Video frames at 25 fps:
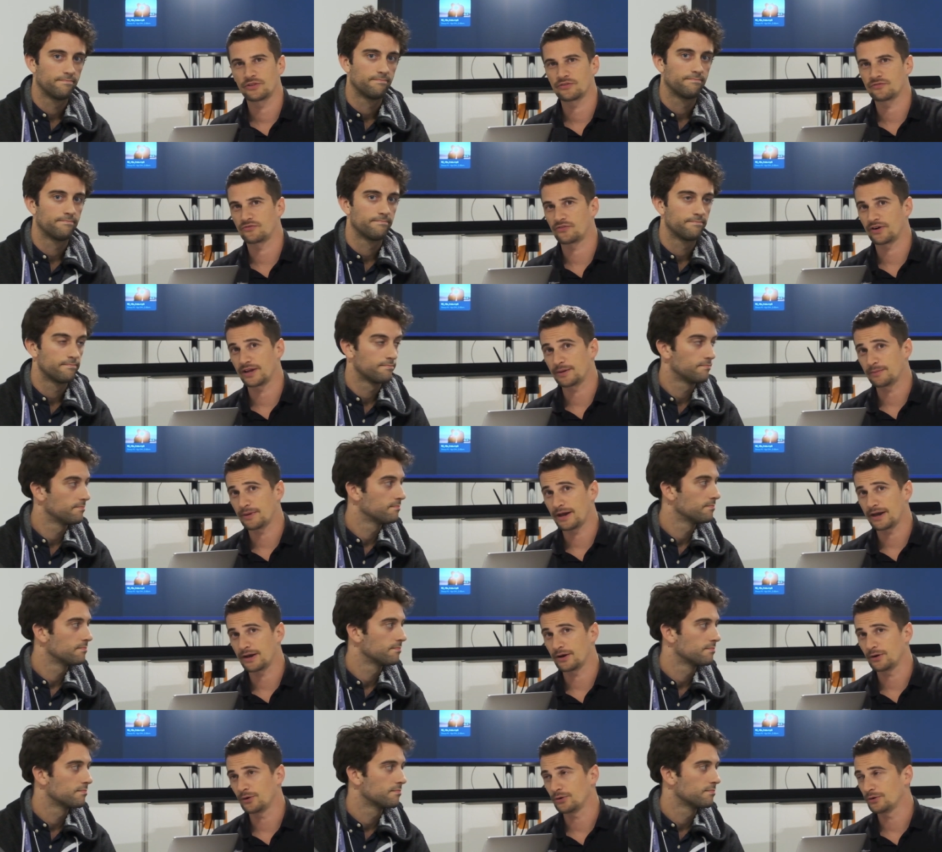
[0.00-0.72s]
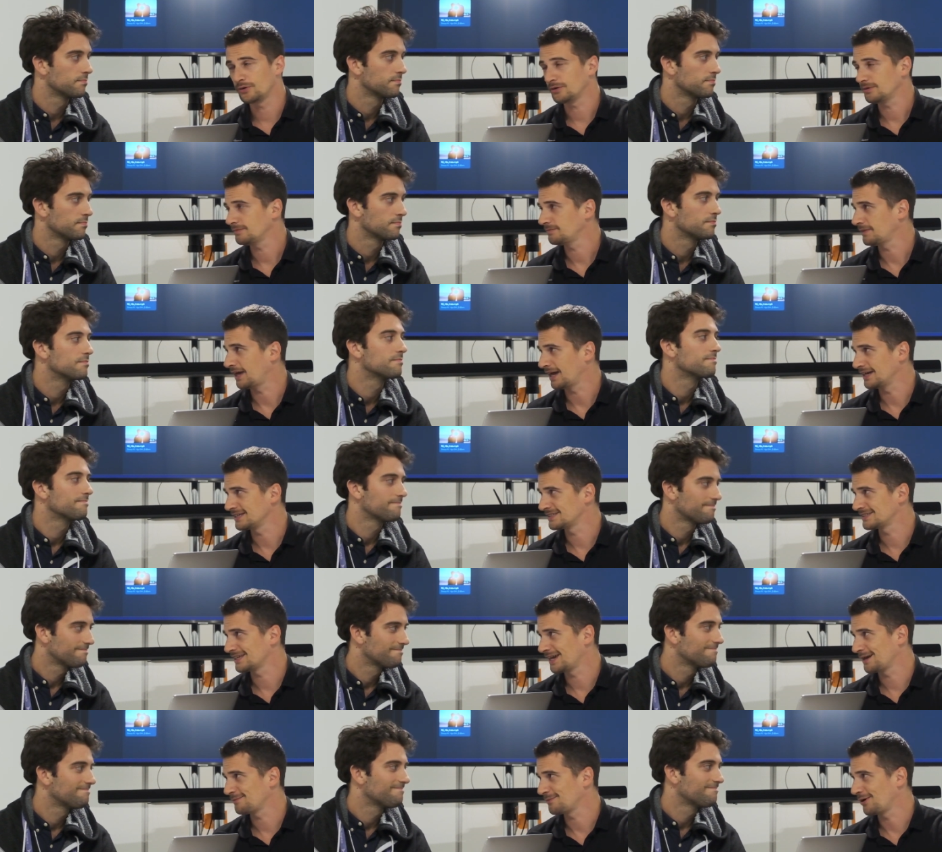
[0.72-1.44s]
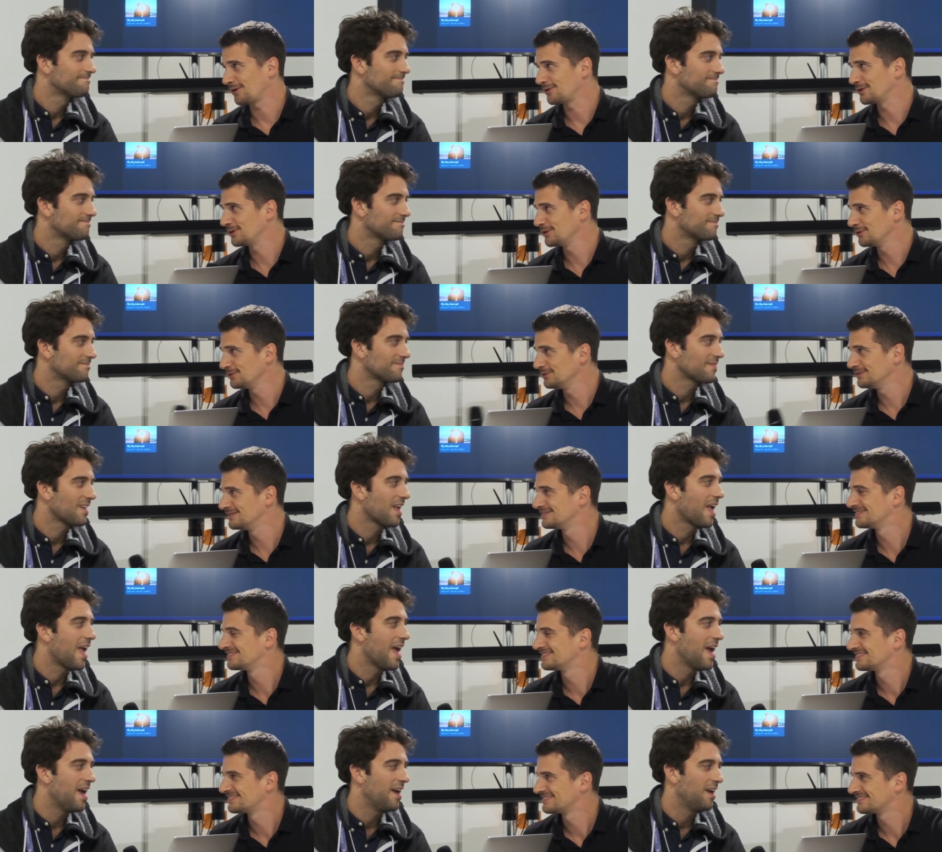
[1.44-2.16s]
Speaker 1: with Frame.io. Hi, Sam, how are you?
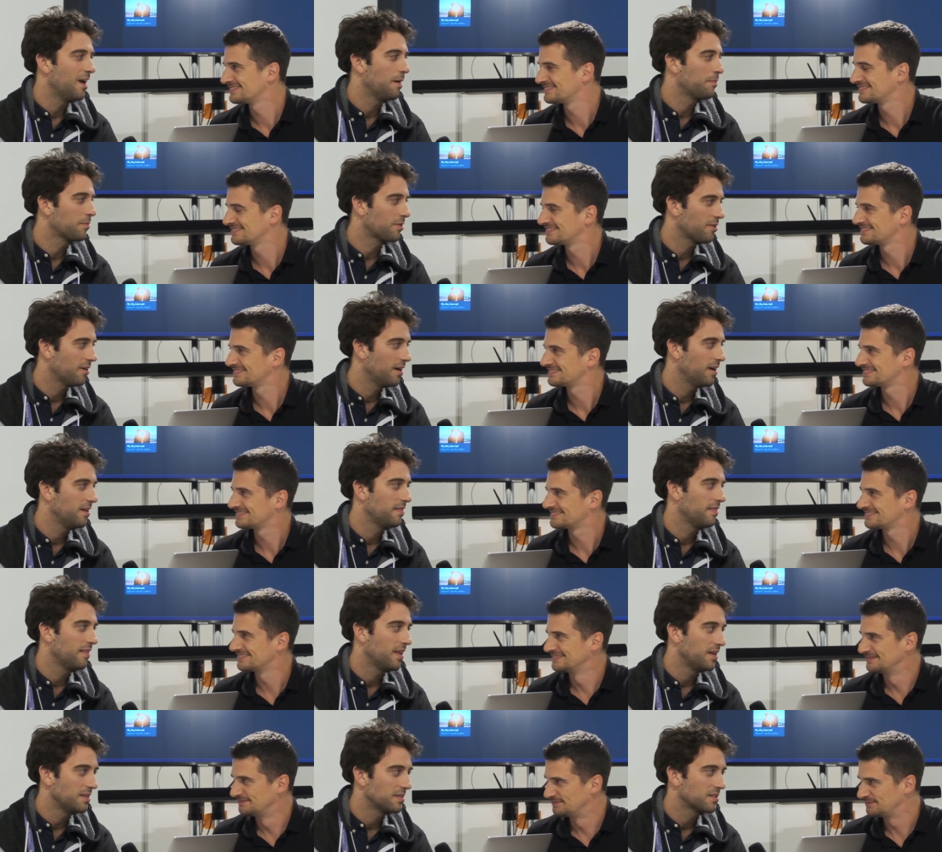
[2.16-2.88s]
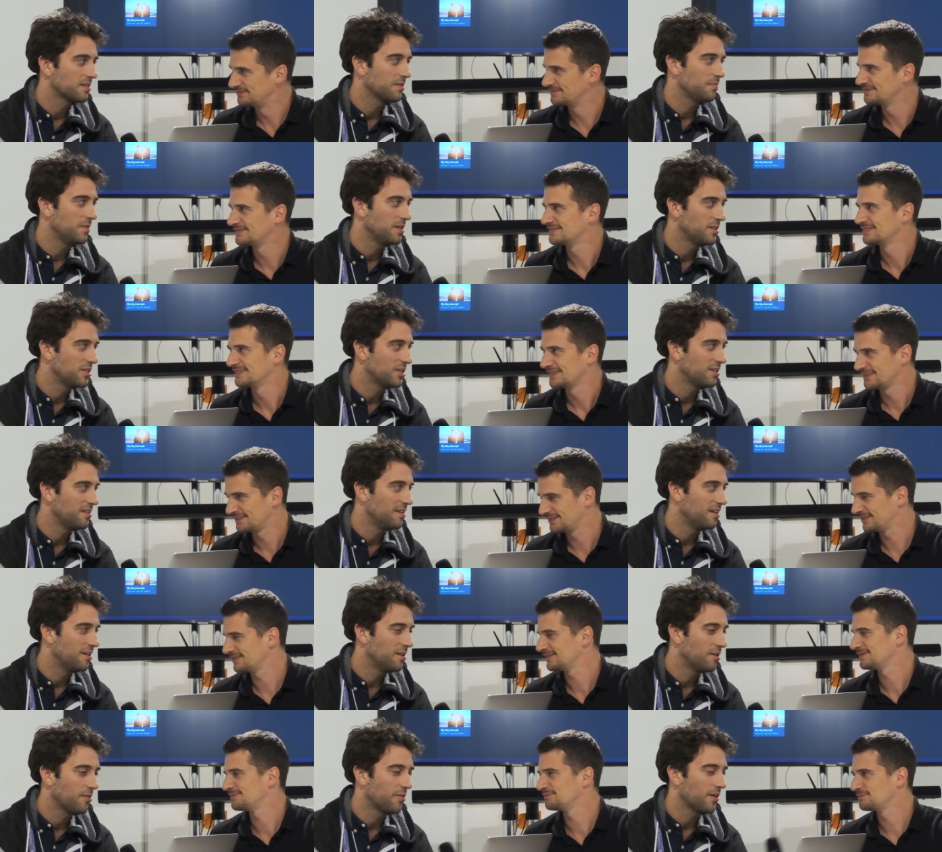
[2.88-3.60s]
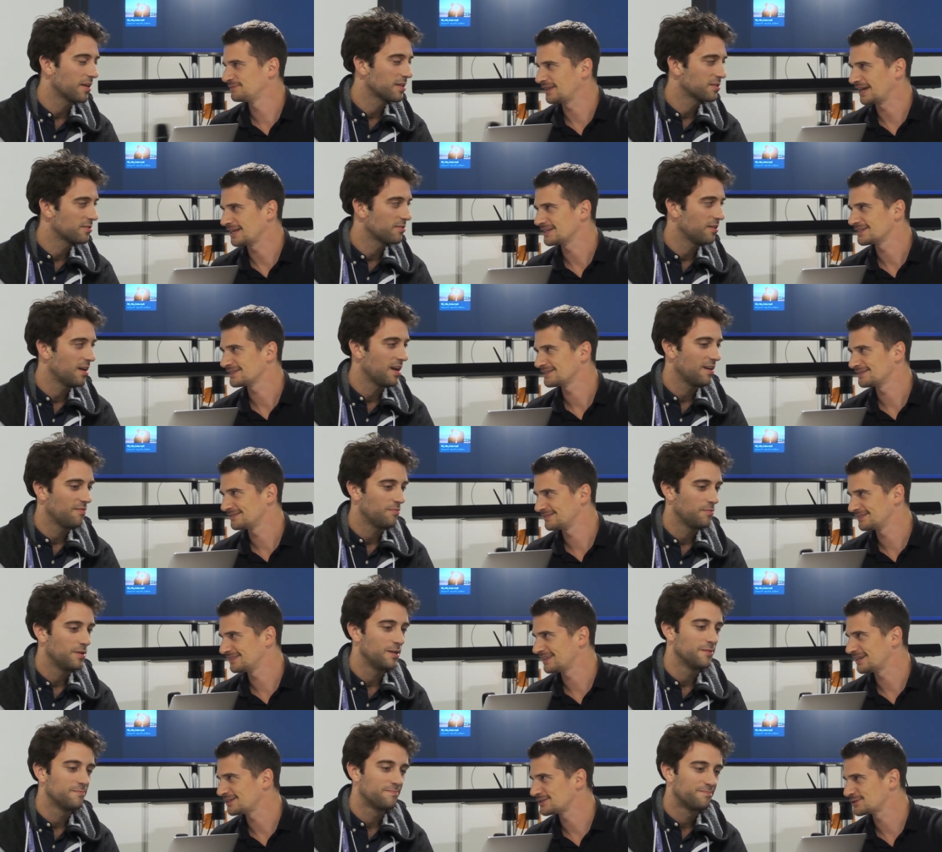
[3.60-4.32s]
Hey, I'm great. Nice to meet you, Nino. Thanks nice,
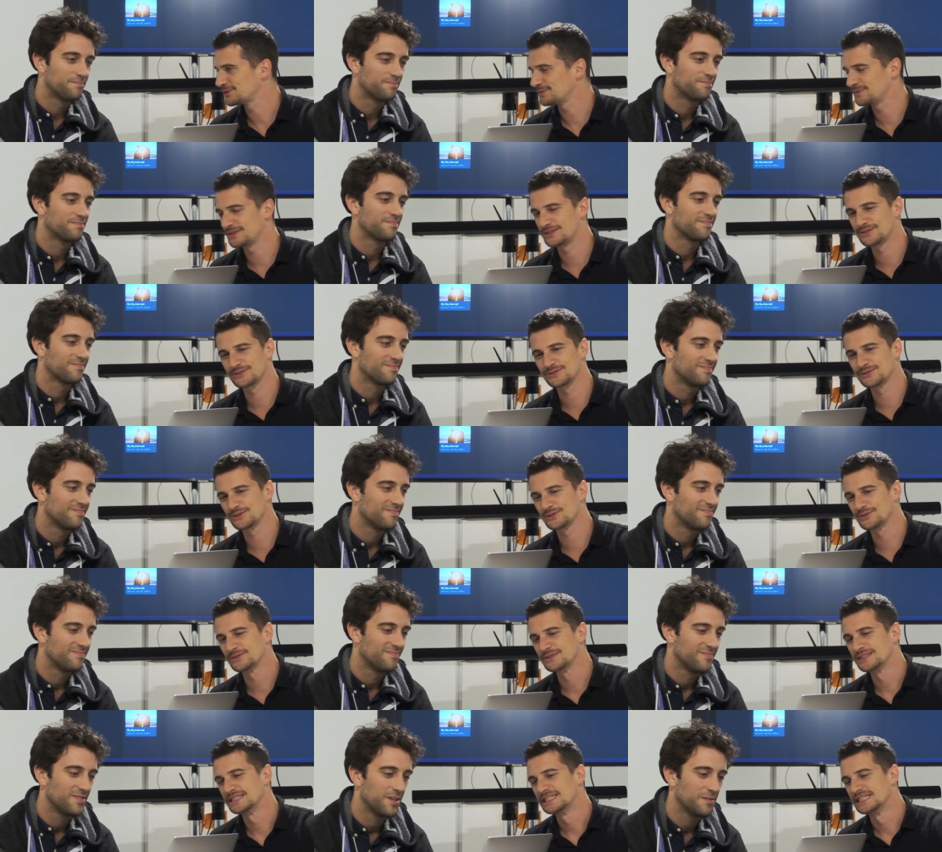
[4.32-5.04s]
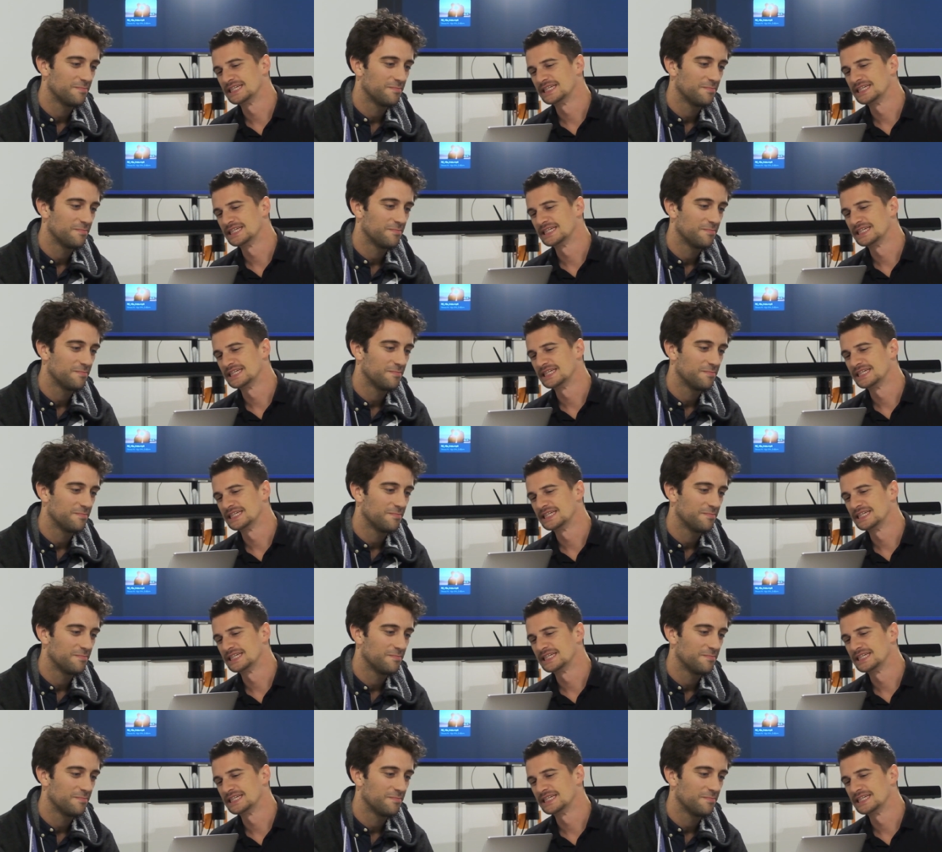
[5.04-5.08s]
nice to meet you, too.